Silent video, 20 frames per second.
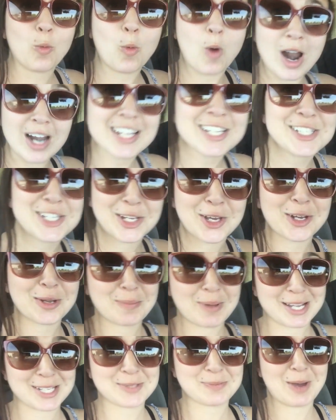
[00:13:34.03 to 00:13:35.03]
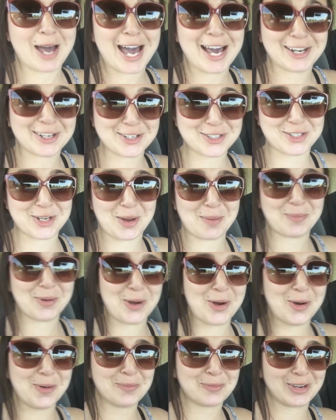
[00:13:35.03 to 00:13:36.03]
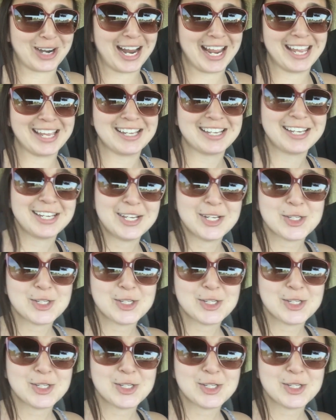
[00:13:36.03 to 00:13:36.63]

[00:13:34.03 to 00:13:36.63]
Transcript: wants to go to Best Buy on our trip home, right?